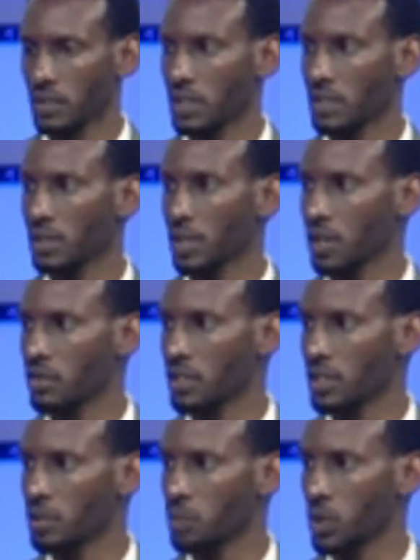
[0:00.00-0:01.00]
These are the
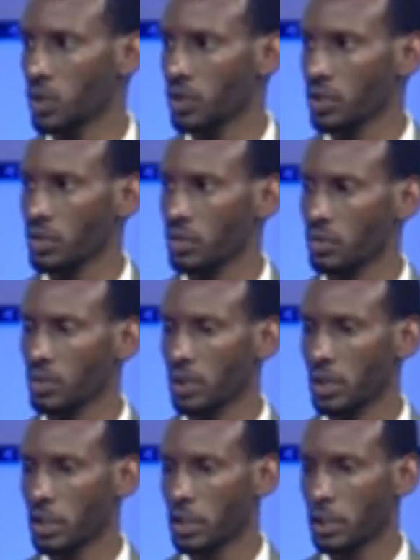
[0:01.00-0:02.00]
areas that we're looking to.
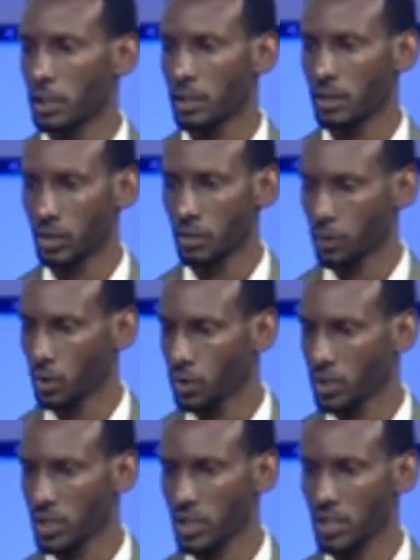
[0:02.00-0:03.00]
Of
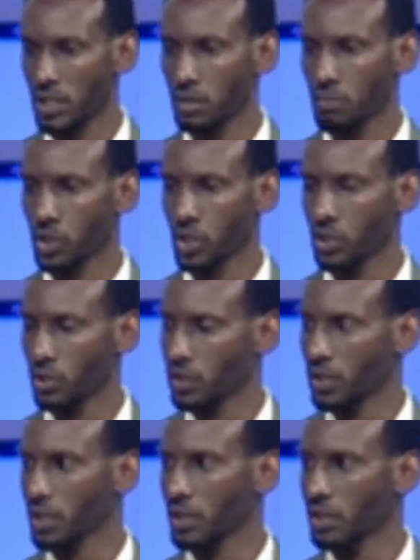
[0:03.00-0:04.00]
course, is it moonshot
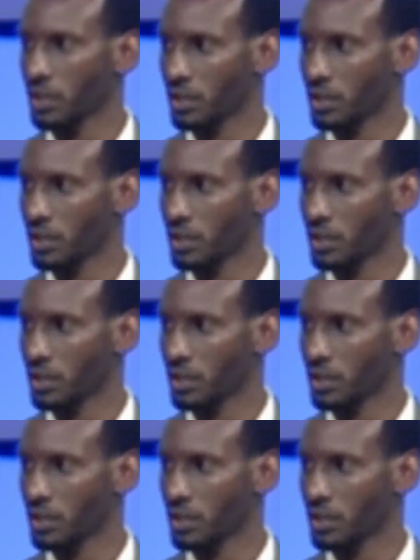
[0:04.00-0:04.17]
thinking?